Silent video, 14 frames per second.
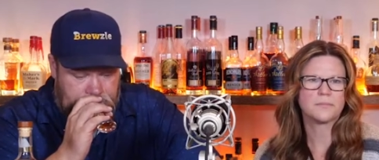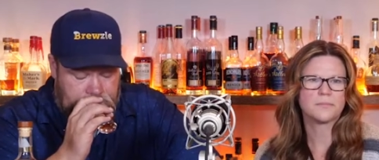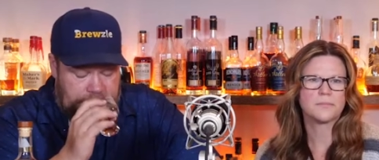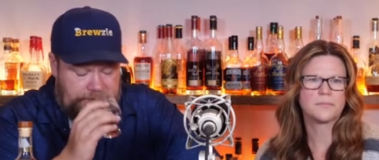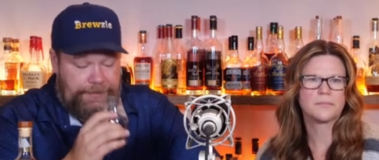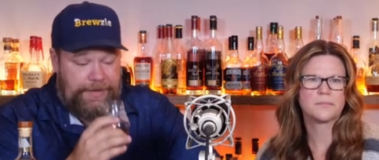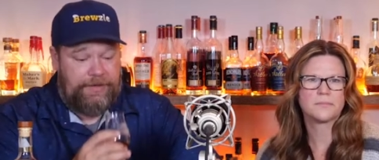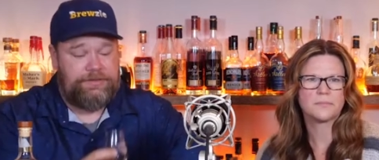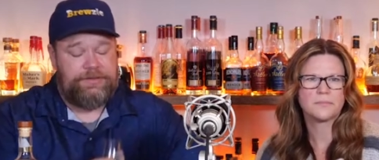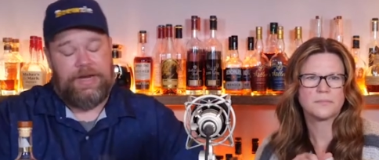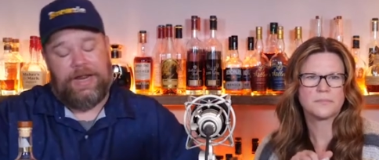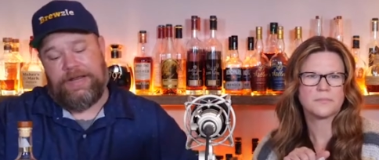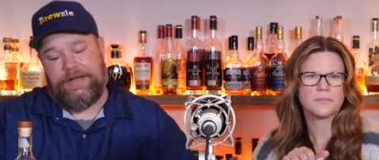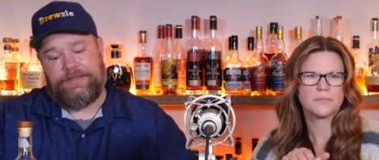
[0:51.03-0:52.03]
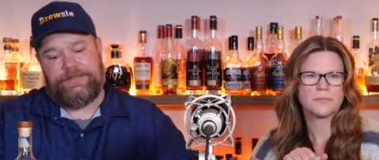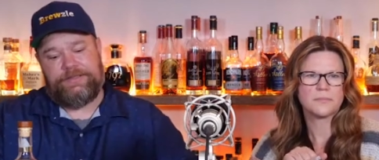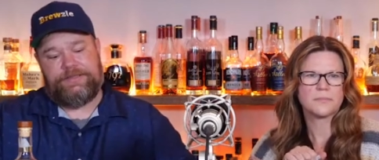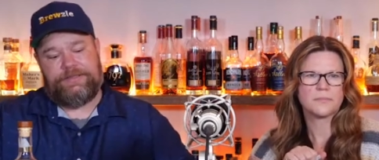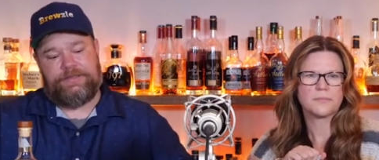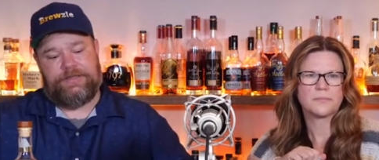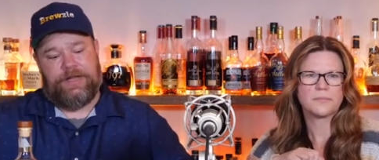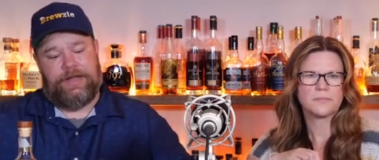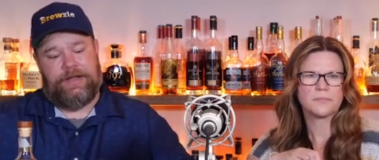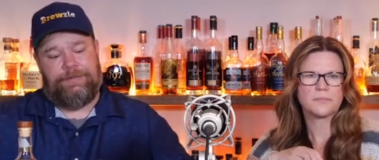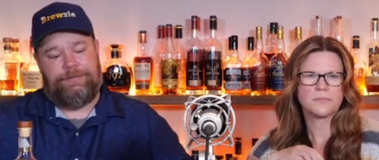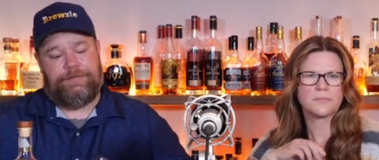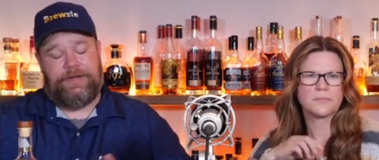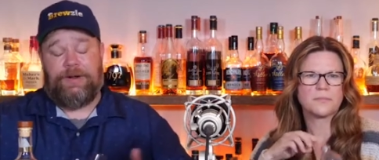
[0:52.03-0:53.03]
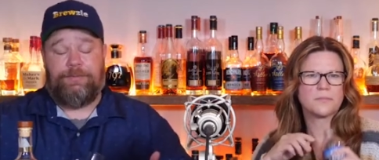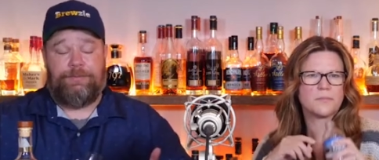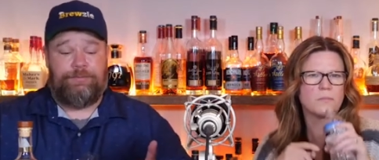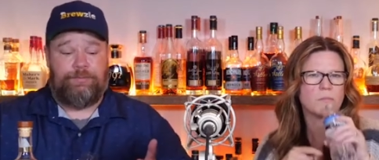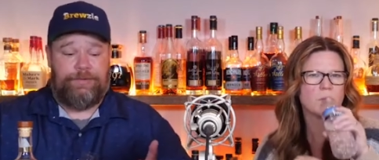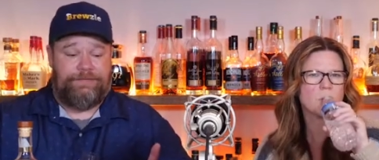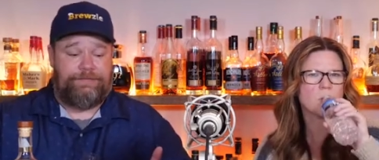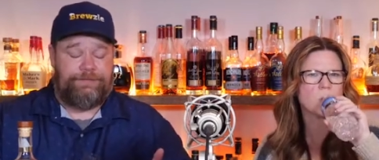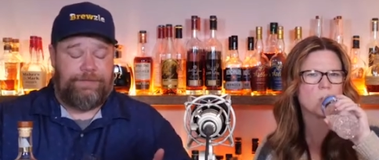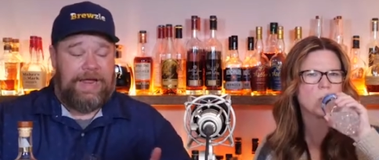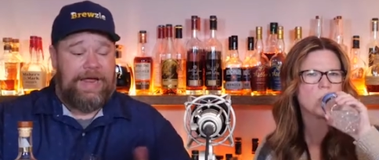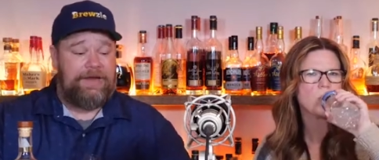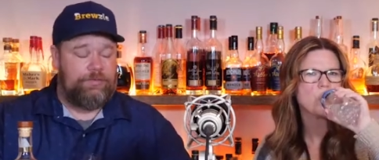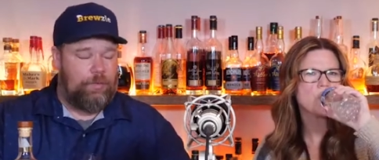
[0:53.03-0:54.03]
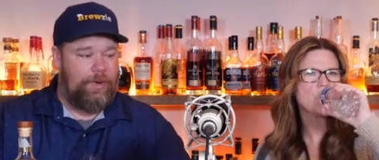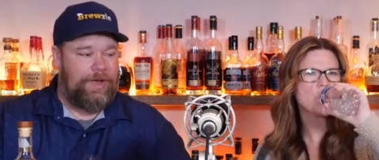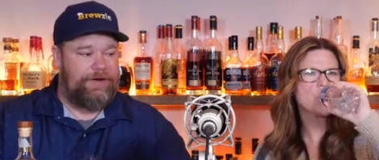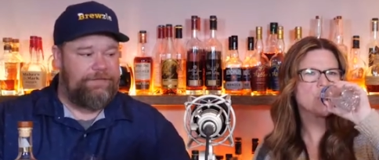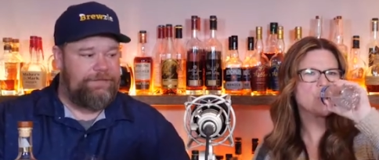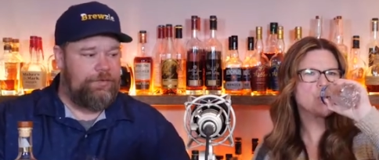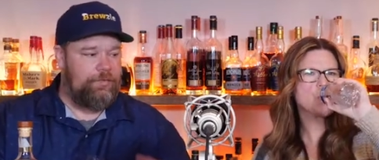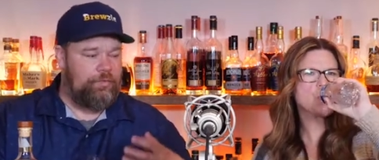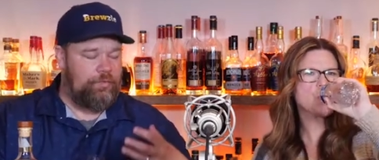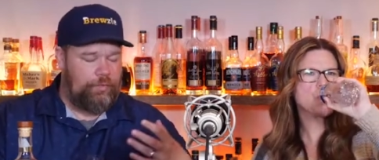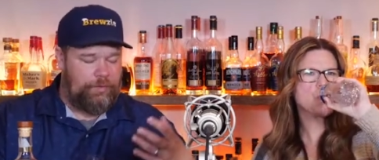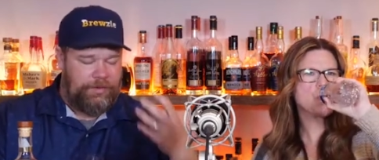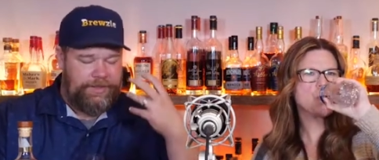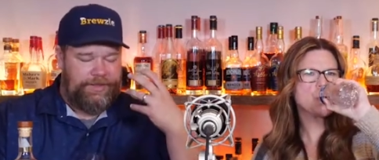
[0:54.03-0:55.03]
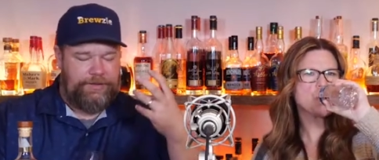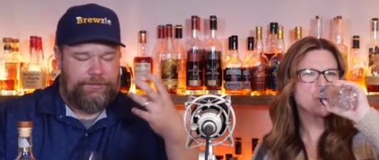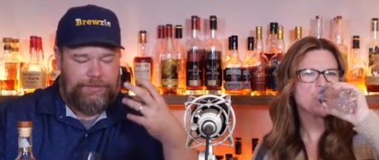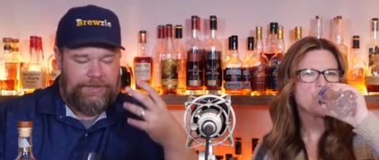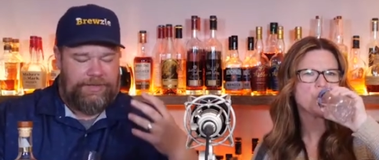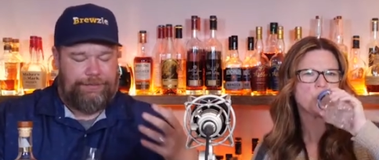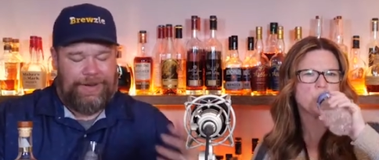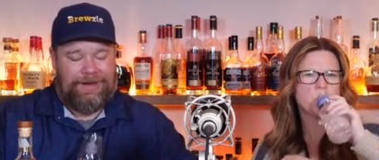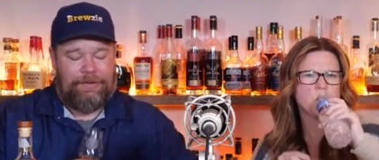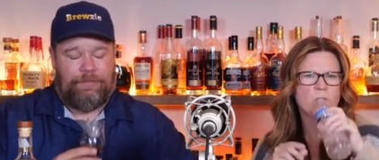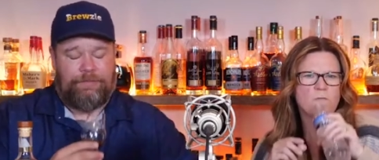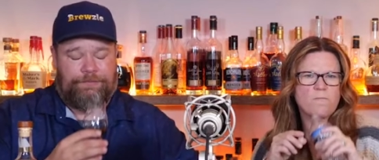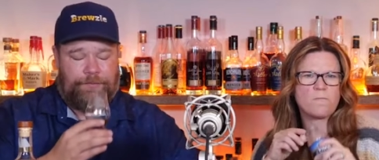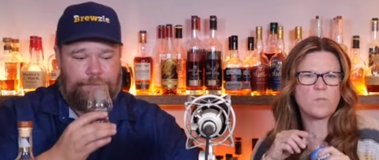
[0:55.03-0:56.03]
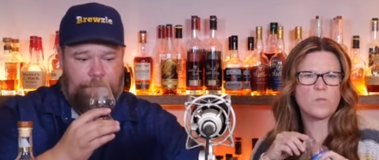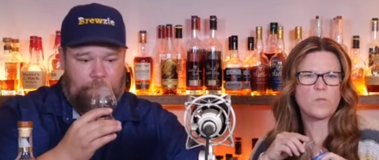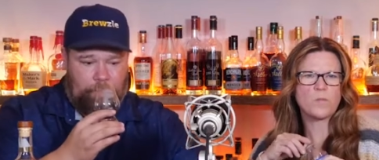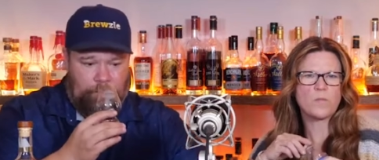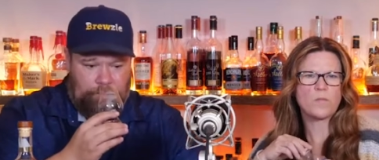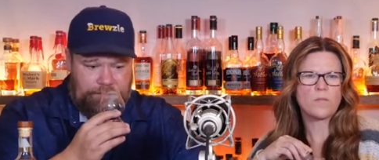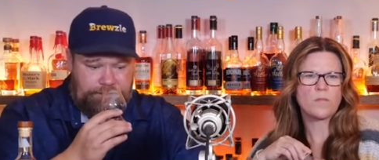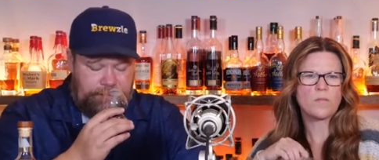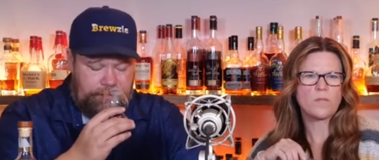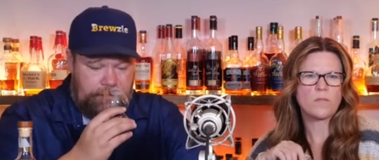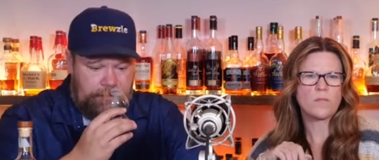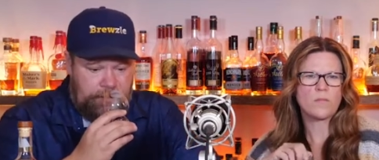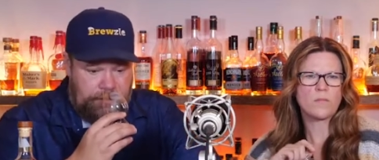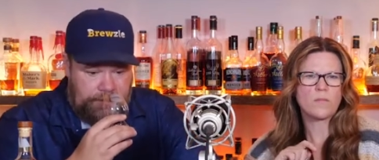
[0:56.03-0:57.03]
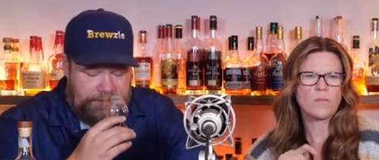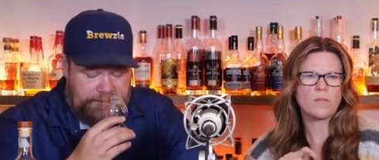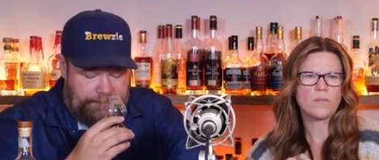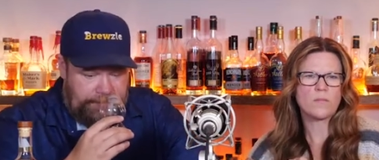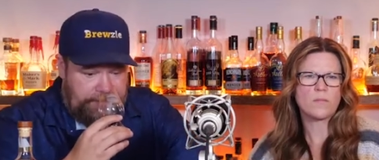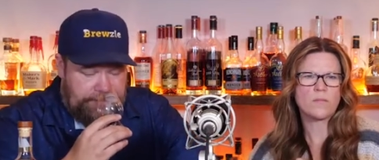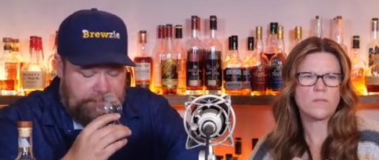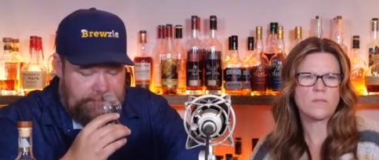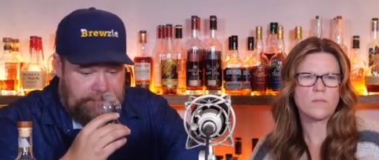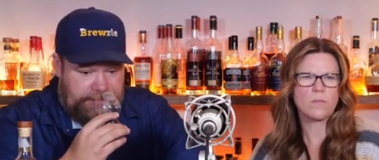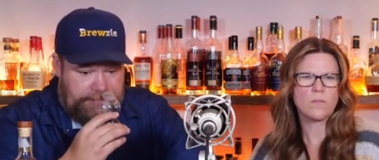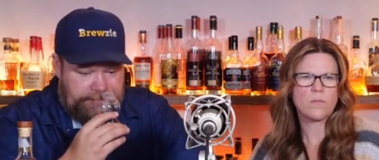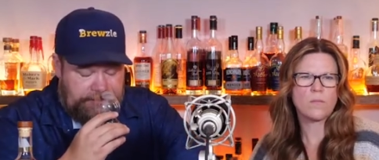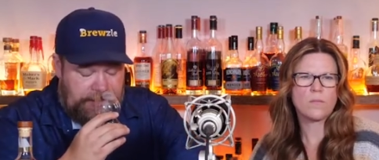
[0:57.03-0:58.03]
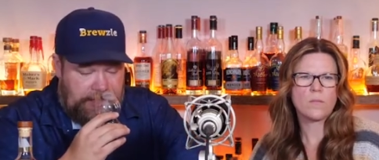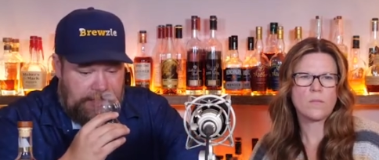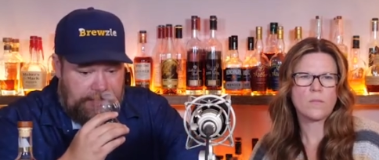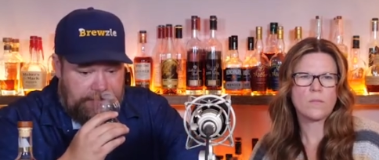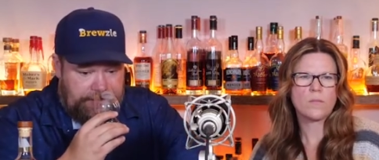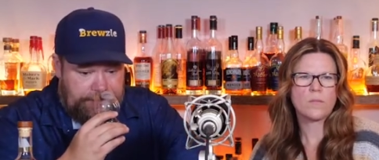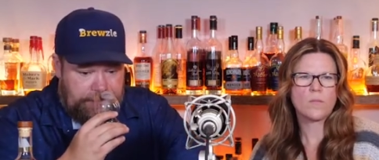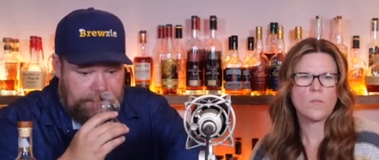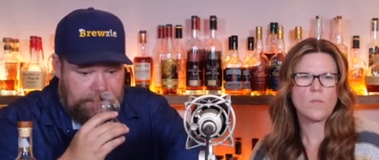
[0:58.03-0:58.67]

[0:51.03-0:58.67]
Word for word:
Speaker 1: smells nice. Now, we've had quite a few really, really powerful pours, especially that Scotch.